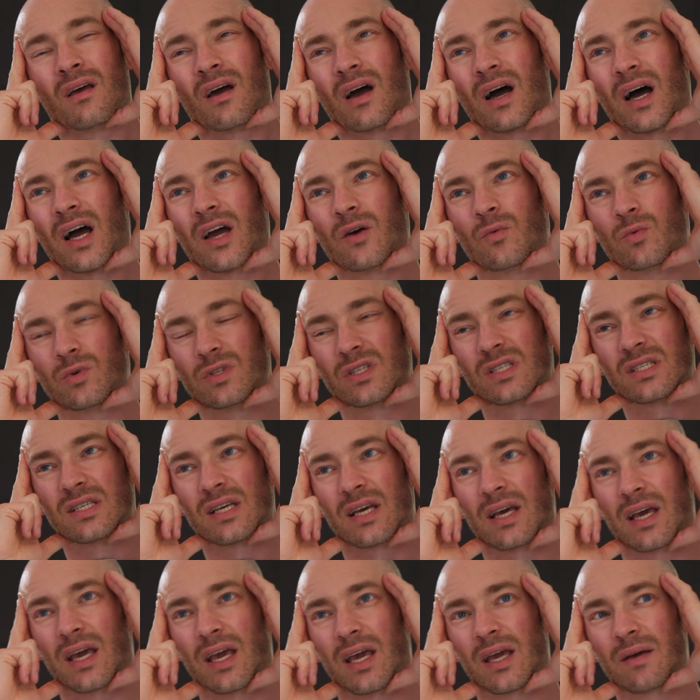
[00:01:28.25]
I would
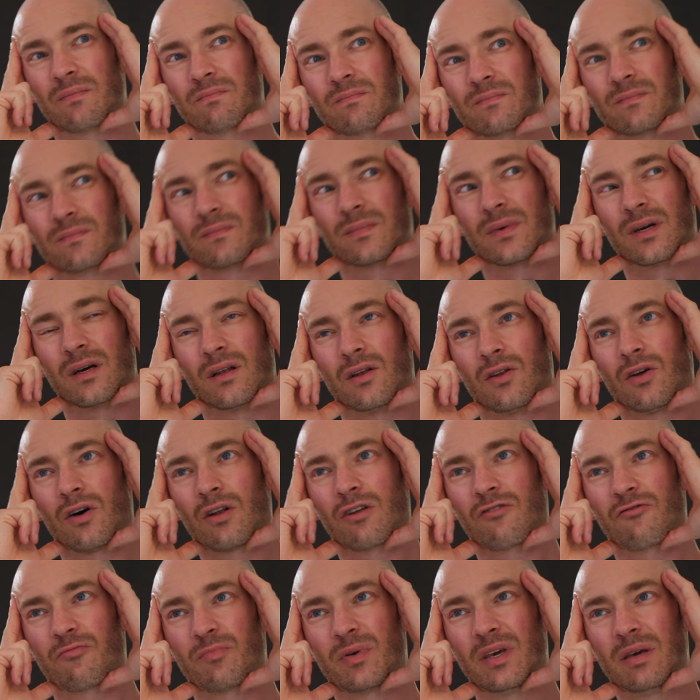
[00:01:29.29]
say a lot
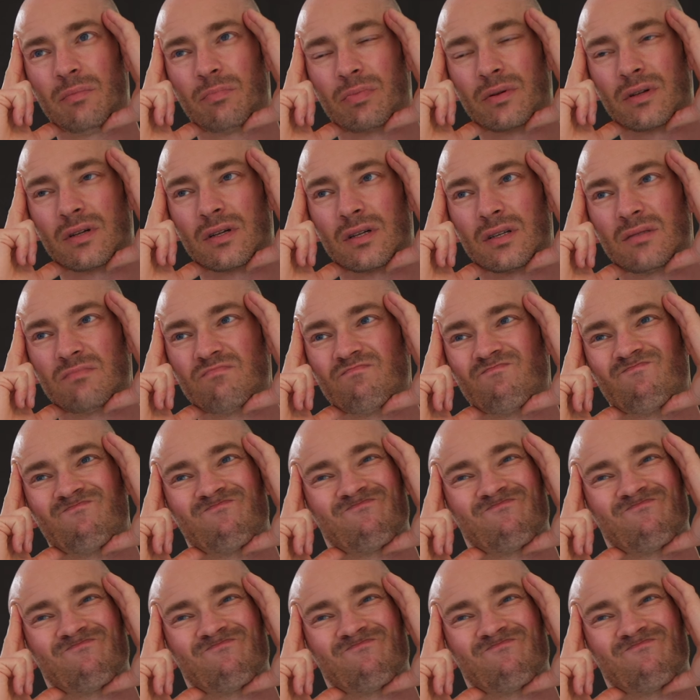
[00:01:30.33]
of people